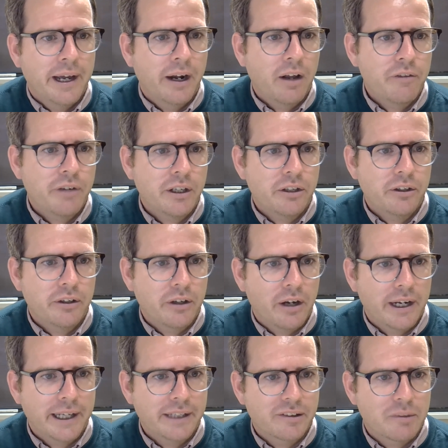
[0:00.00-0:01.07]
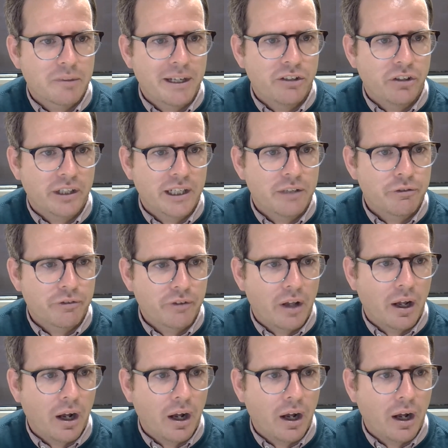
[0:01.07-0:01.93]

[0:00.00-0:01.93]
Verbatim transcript: and I think you can kind of get to major gifts